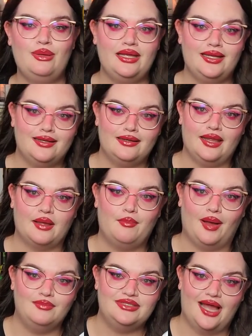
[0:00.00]
bit like
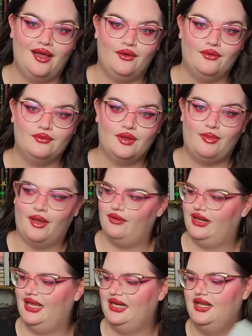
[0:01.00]
bummed out
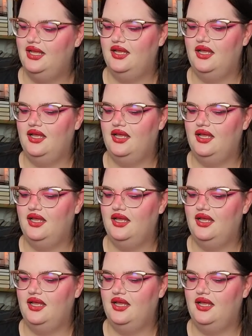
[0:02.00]
about it.